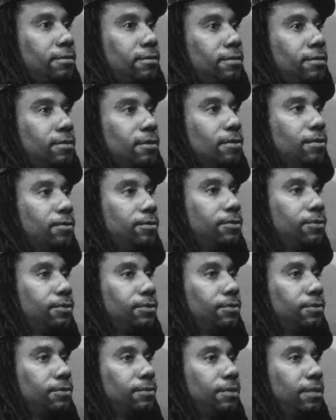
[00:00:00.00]
go
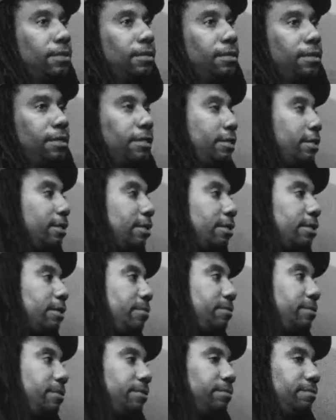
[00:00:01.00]
to and like I, I
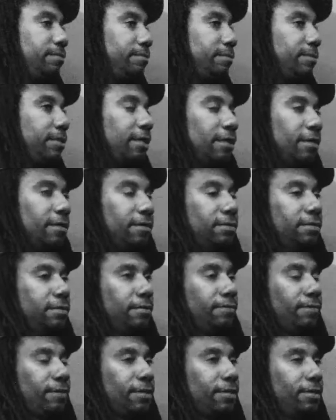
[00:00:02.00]
mean yeah
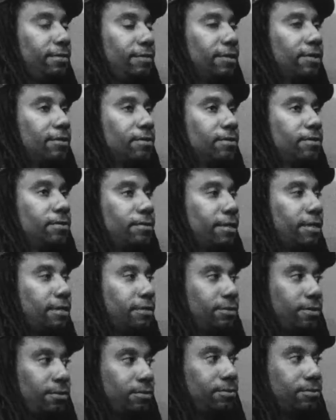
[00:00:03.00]
if I if I go to
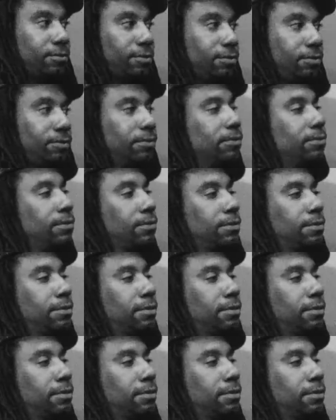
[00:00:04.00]
like those tools